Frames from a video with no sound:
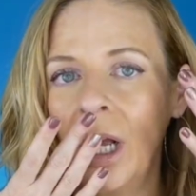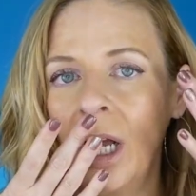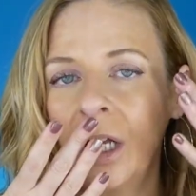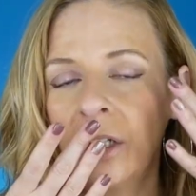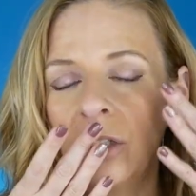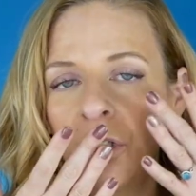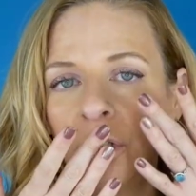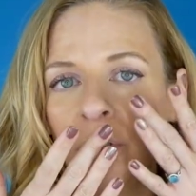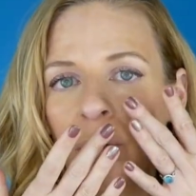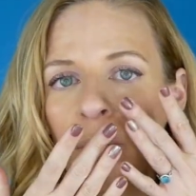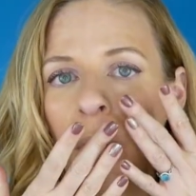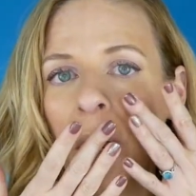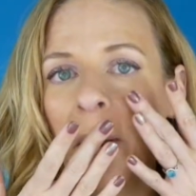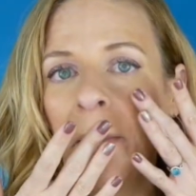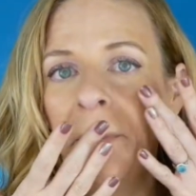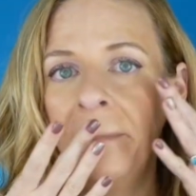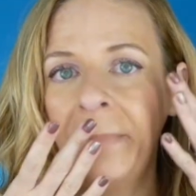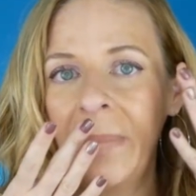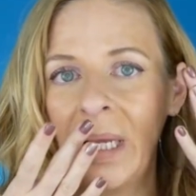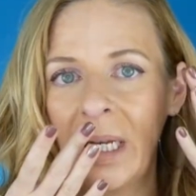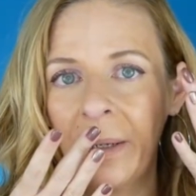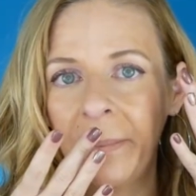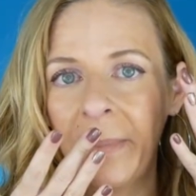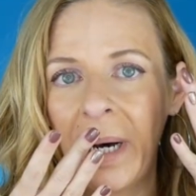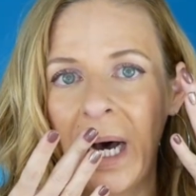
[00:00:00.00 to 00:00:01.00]
to
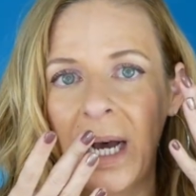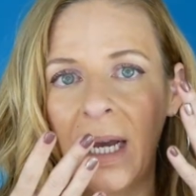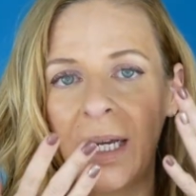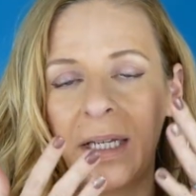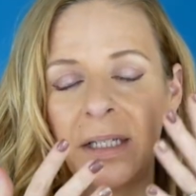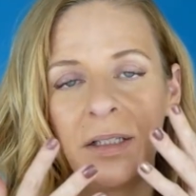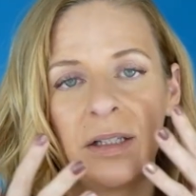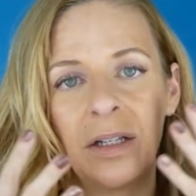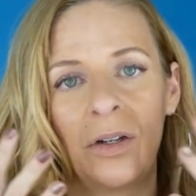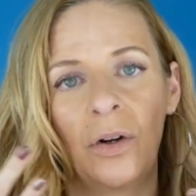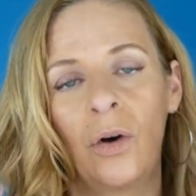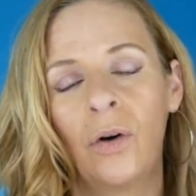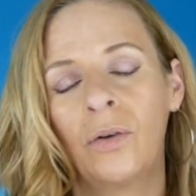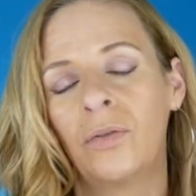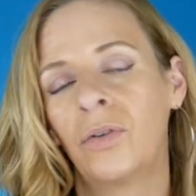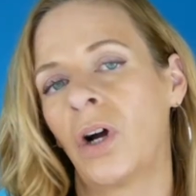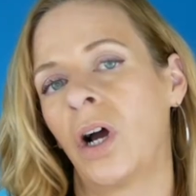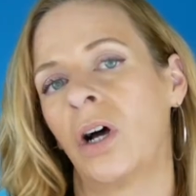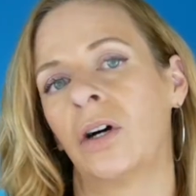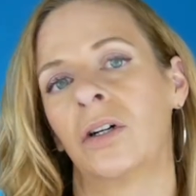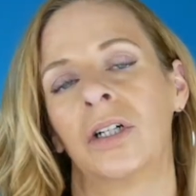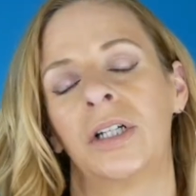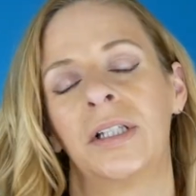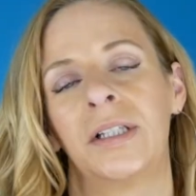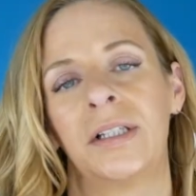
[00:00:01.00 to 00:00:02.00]
minimize an
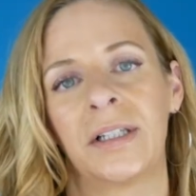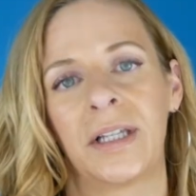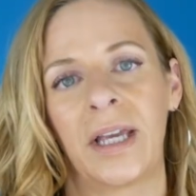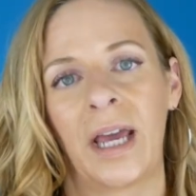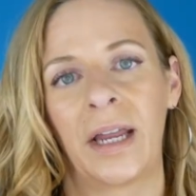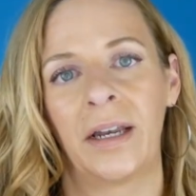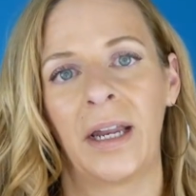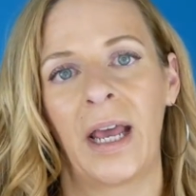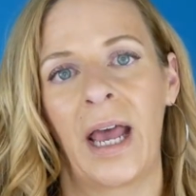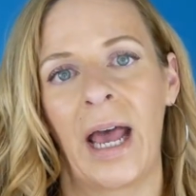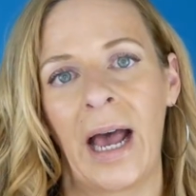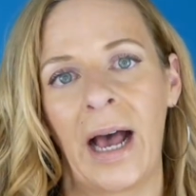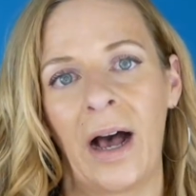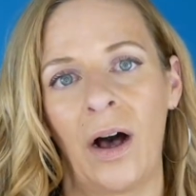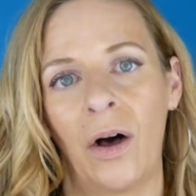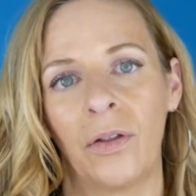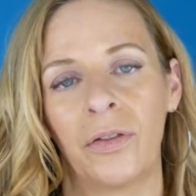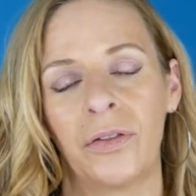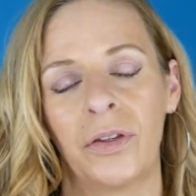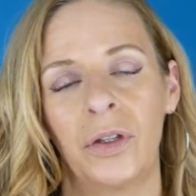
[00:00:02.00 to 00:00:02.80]
overall good skin health.